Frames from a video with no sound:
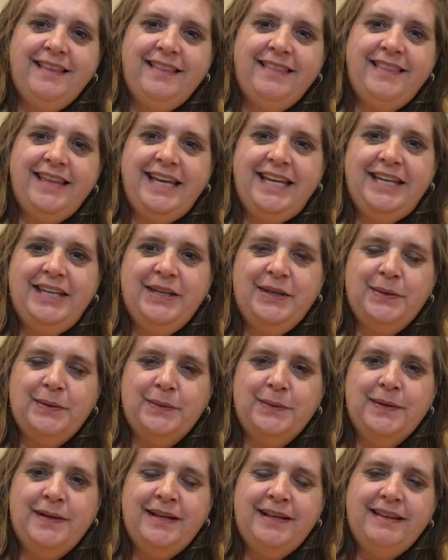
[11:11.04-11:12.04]
Thank
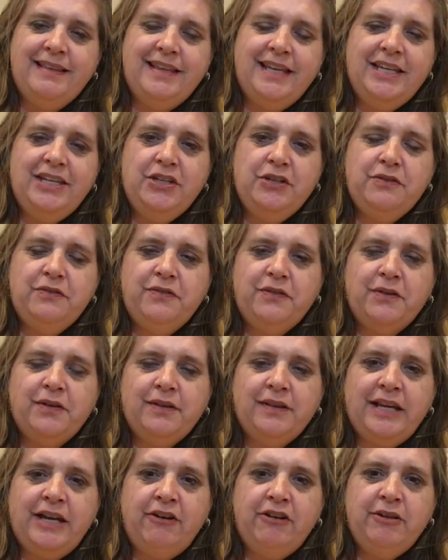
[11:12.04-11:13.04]
you. Thank you for
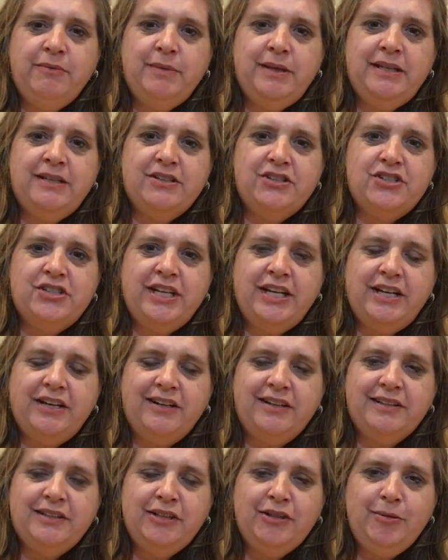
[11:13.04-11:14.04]
allowing me to share
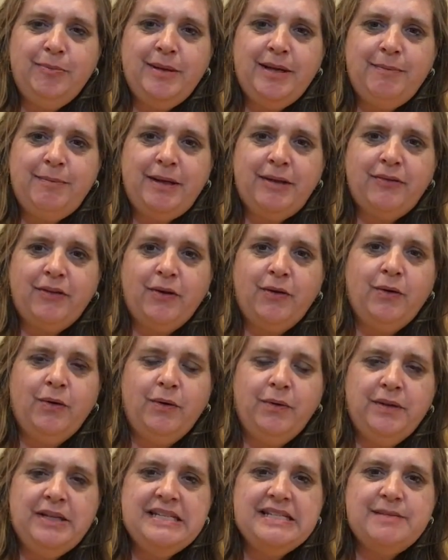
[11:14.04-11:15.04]
a little bit about the
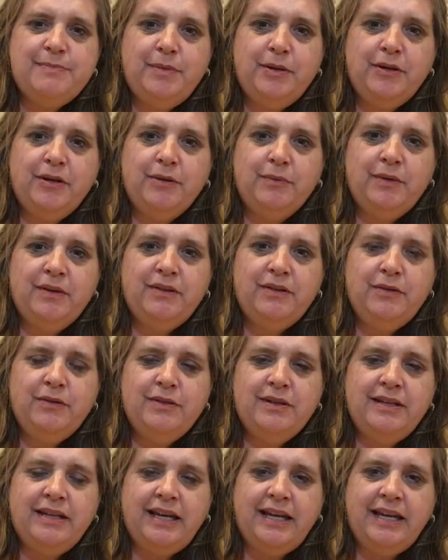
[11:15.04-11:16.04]
Holy Spirit with you
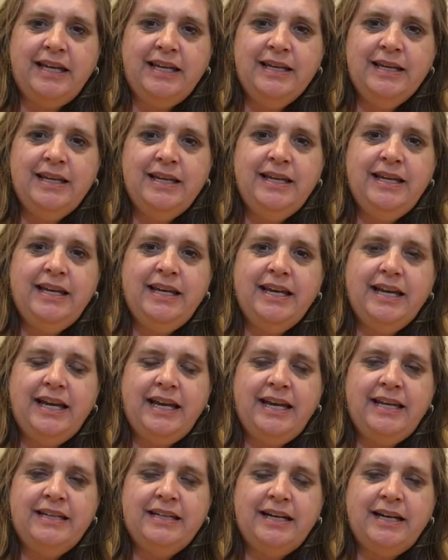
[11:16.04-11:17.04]
today.
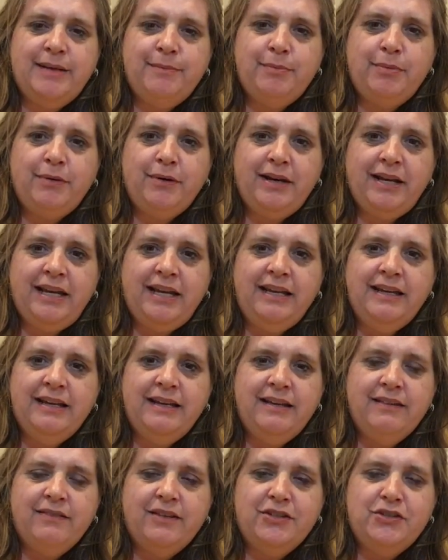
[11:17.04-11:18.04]
And I pray
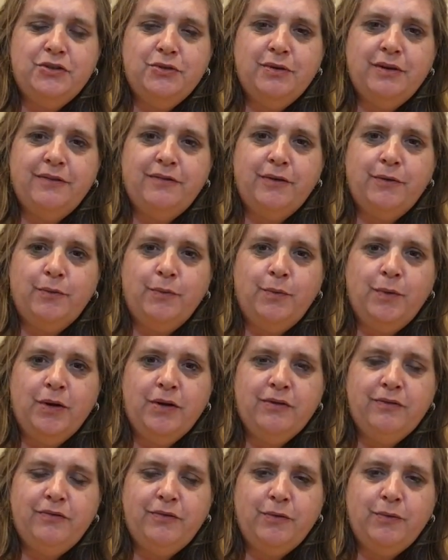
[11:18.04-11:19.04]
that you have a
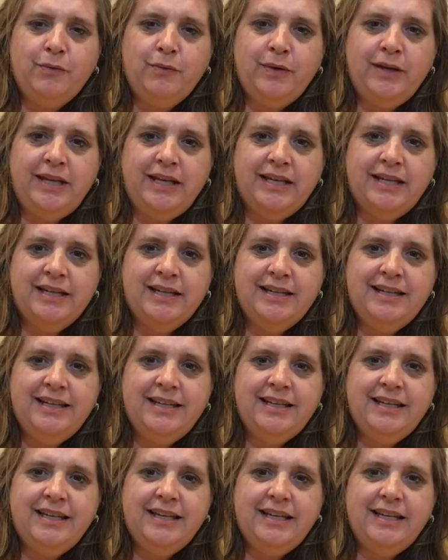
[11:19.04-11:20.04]
wonderful week
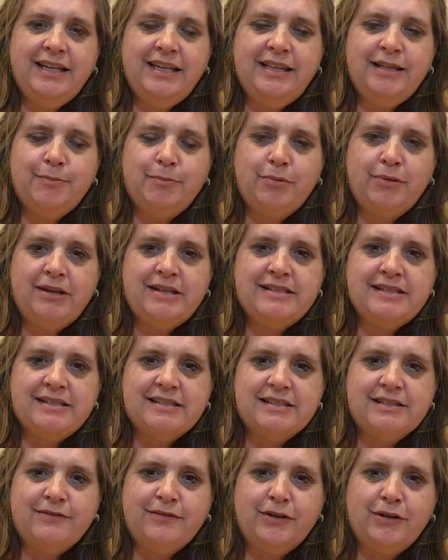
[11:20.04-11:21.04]
in the
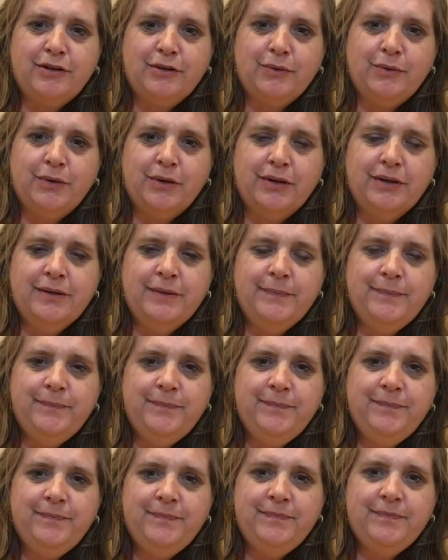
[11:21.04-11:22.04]
presence of our Lord.
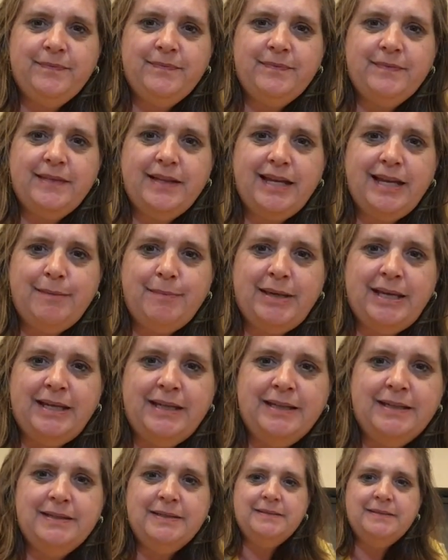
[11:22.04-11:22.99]
Amen.